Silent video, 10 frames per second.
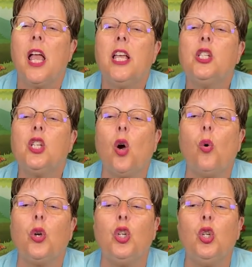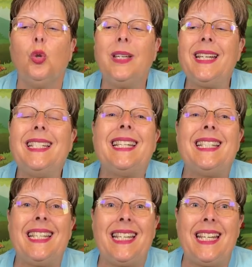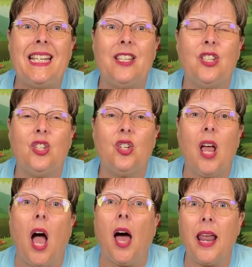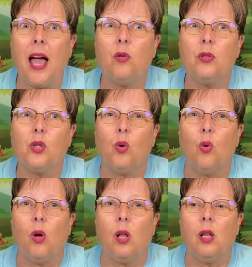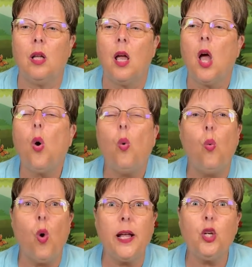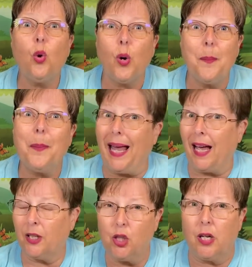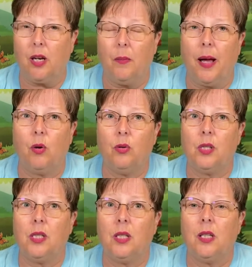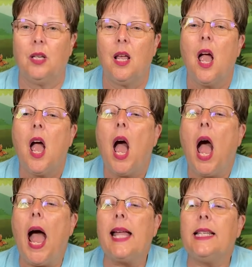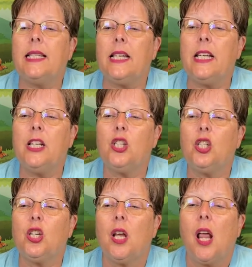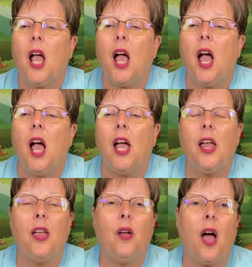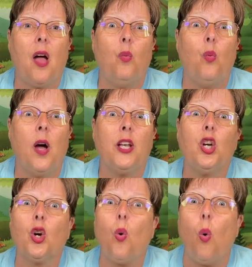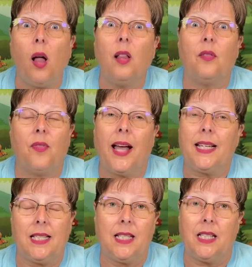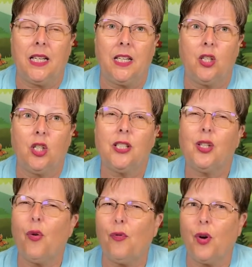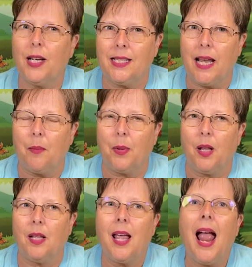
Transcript: So you need to teach on Outschool what you're passionate about and teach what you're qualified to teach. So for example,